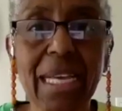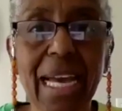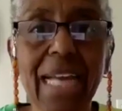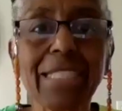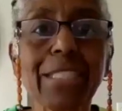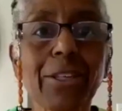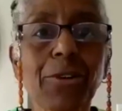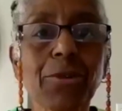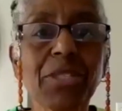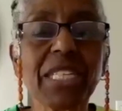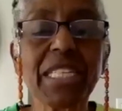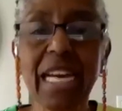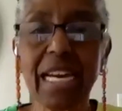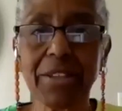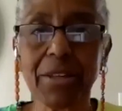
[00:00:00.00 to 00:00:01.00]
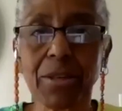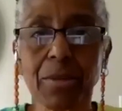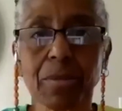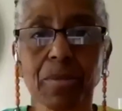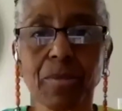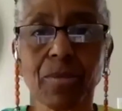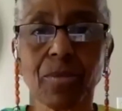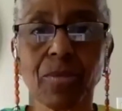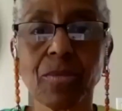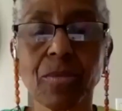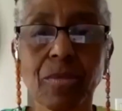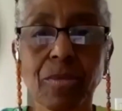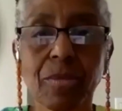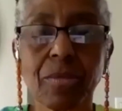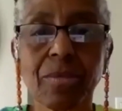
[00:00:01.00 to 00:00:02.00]
And so together,
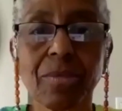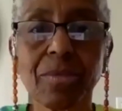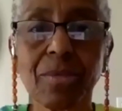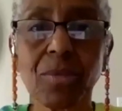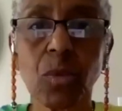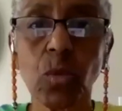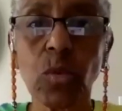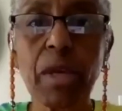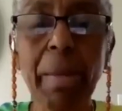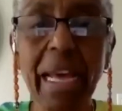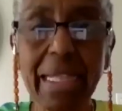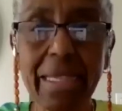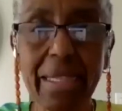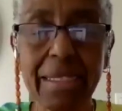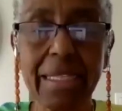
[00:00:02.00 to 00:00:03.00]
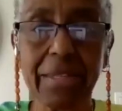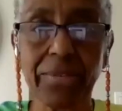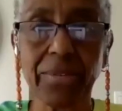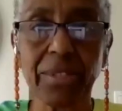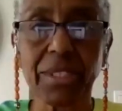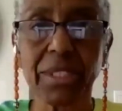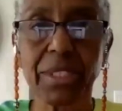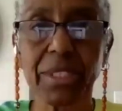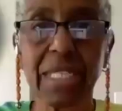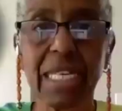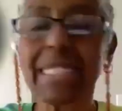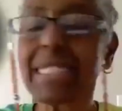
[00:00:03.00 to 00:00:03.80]
we make the difference. It